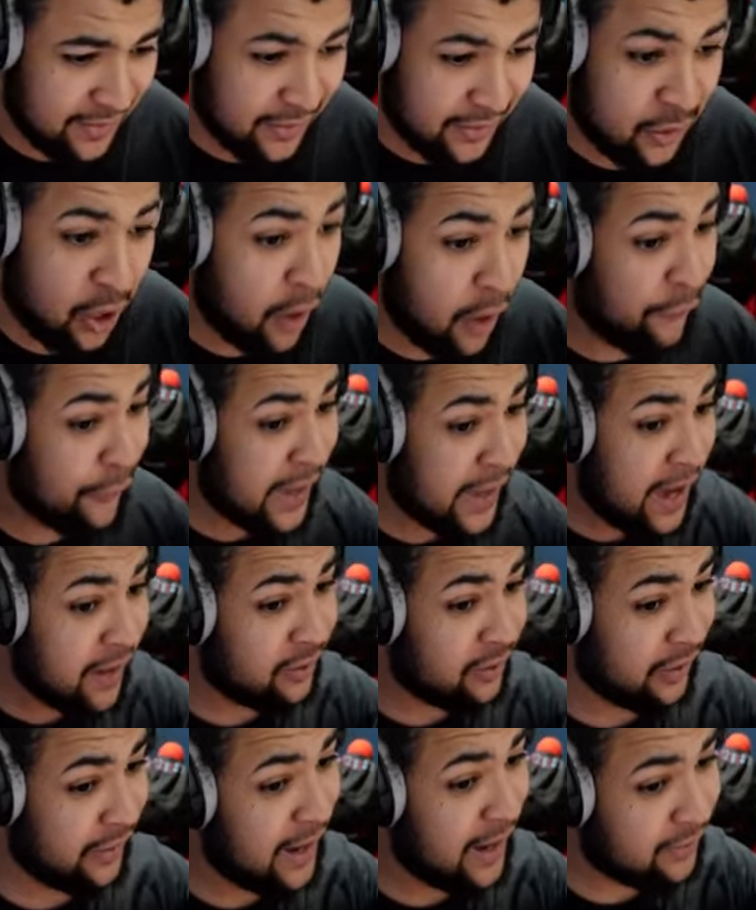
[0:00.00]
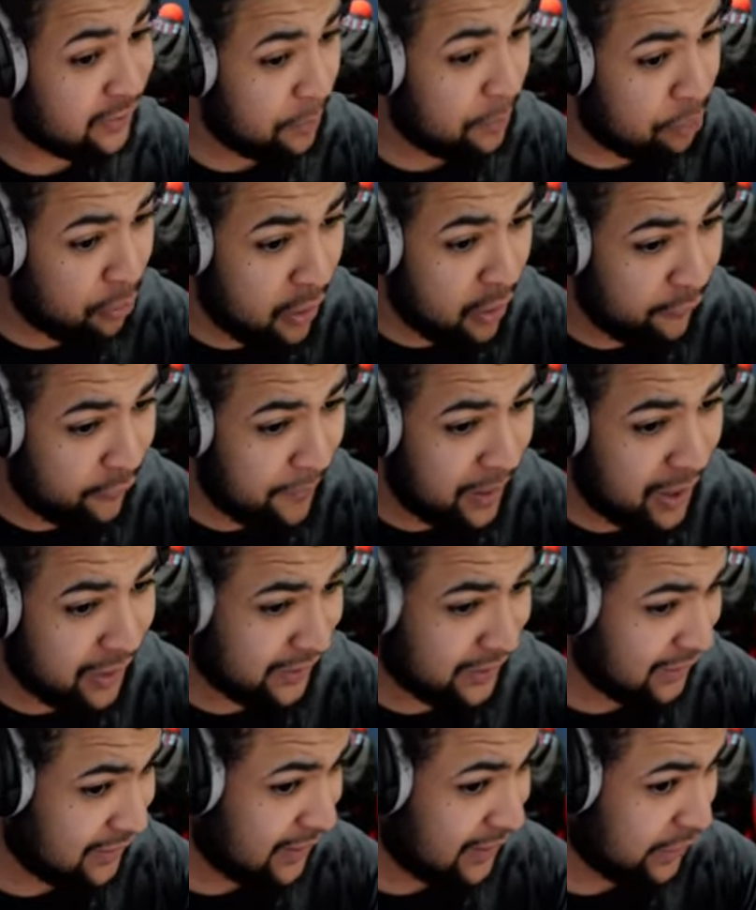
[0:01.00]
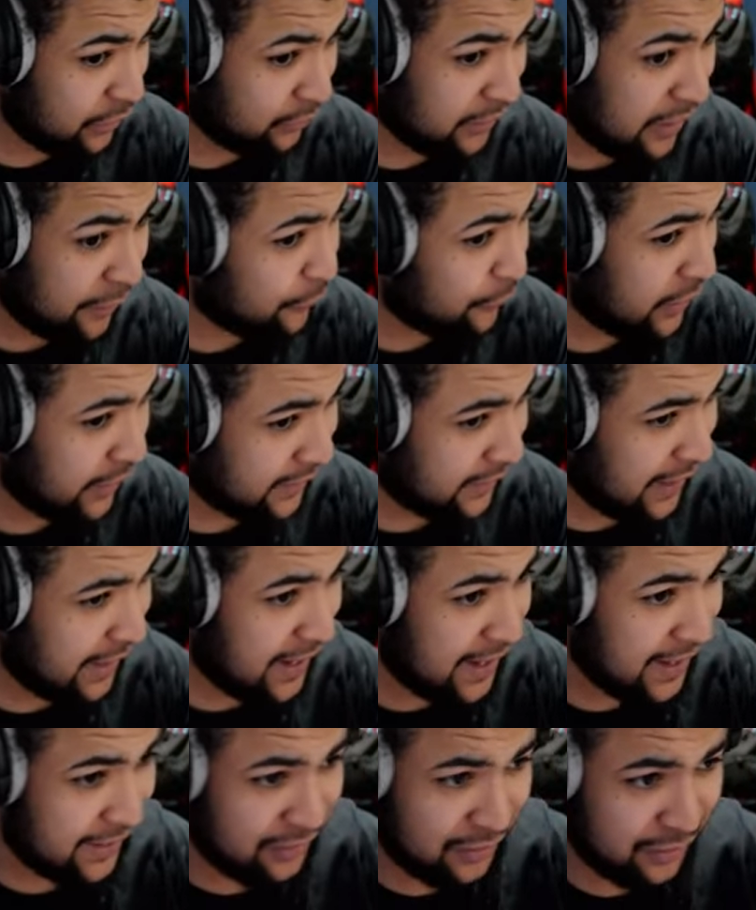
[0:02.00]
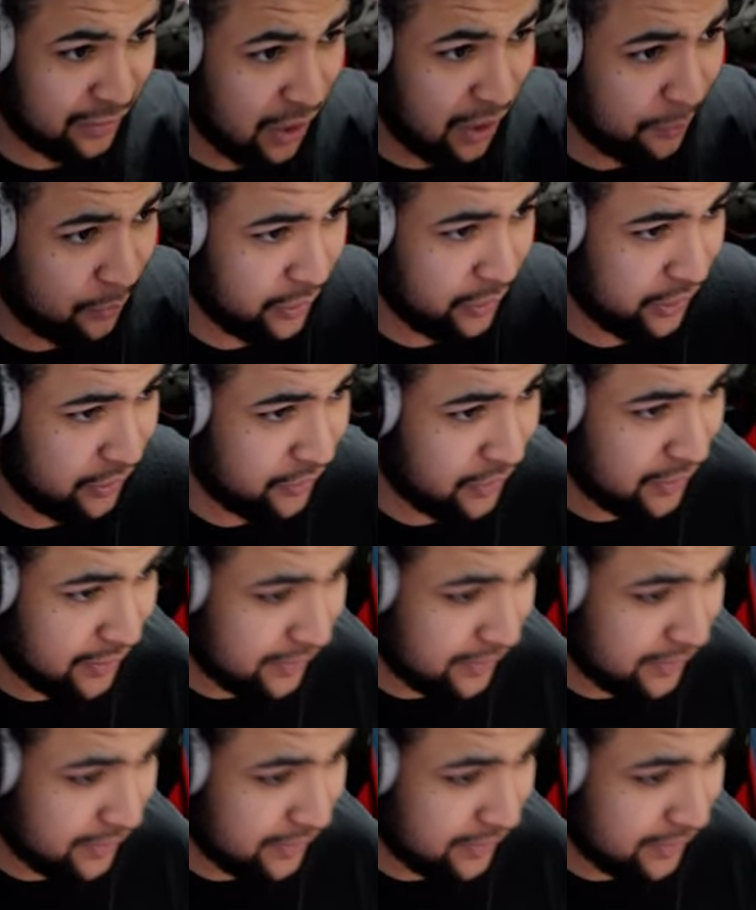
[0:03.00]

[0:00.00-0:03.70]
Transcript: Kofi Kingston, that's a pro from R T G. You'll definitely take that. That's a W.